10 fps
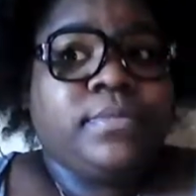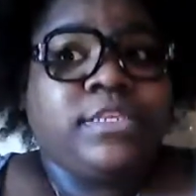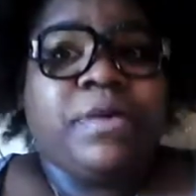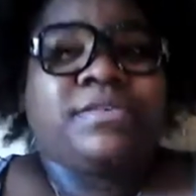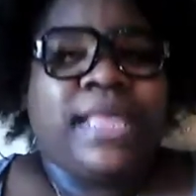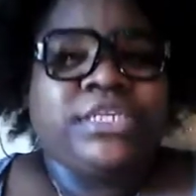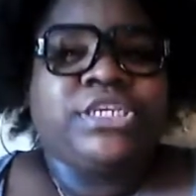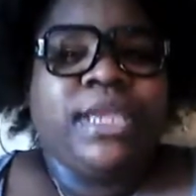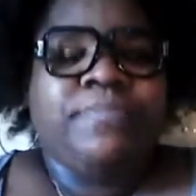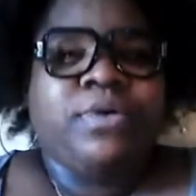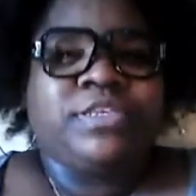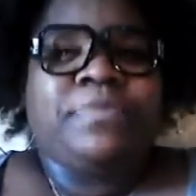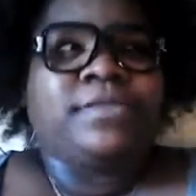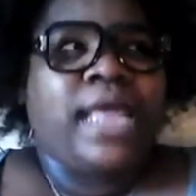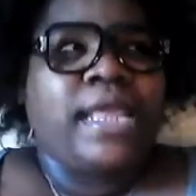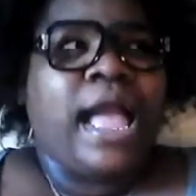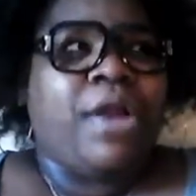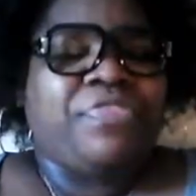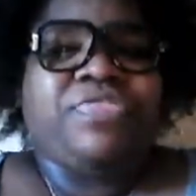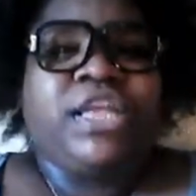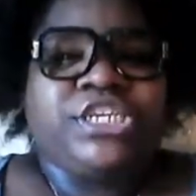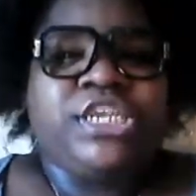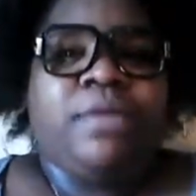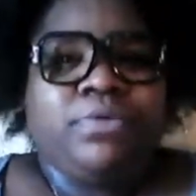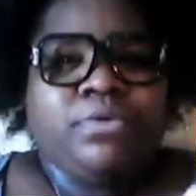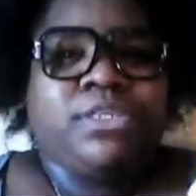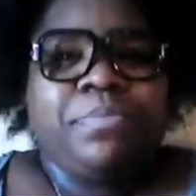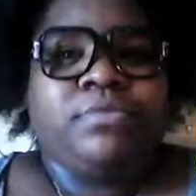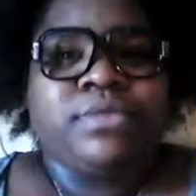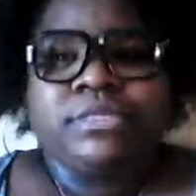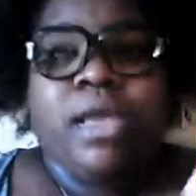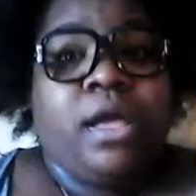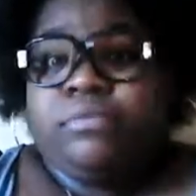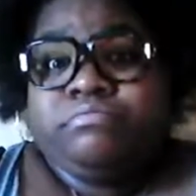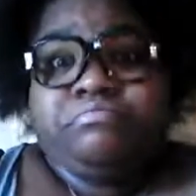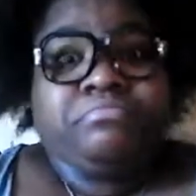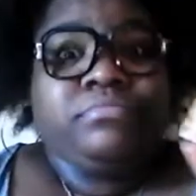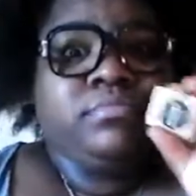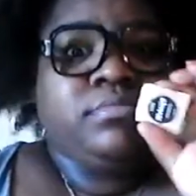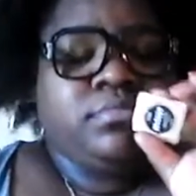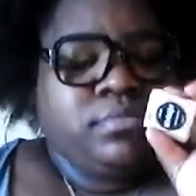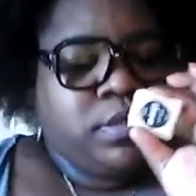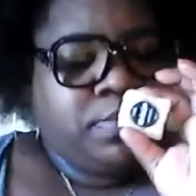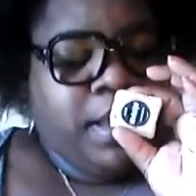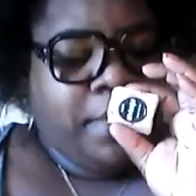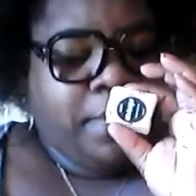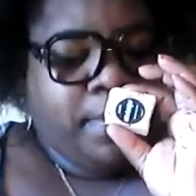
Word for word: smells like shampoo. It smells like how I think shampoo is supposed to smell. To me.